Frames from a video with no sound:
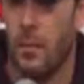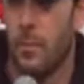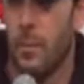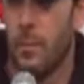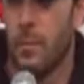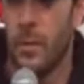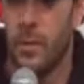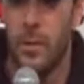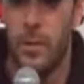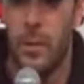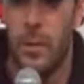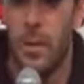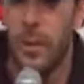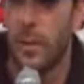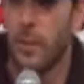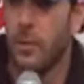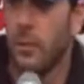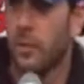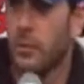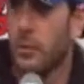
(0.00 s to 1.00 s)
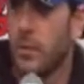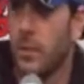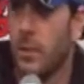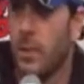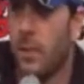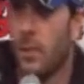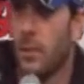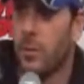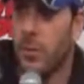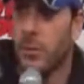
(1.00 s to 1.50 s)
My first thought is, what
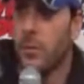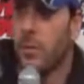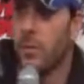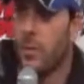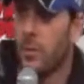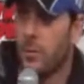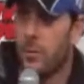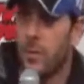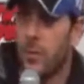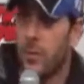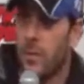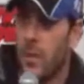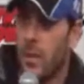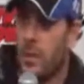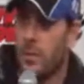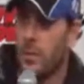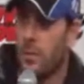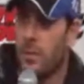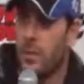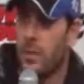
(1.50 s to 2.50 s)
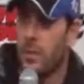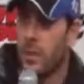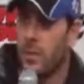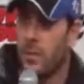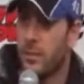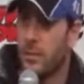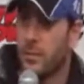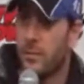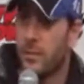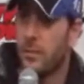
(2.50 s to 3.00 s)
the hell are we doing this weird schedule at
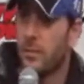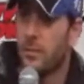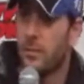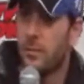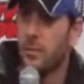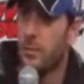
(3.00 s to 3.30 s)
Texas?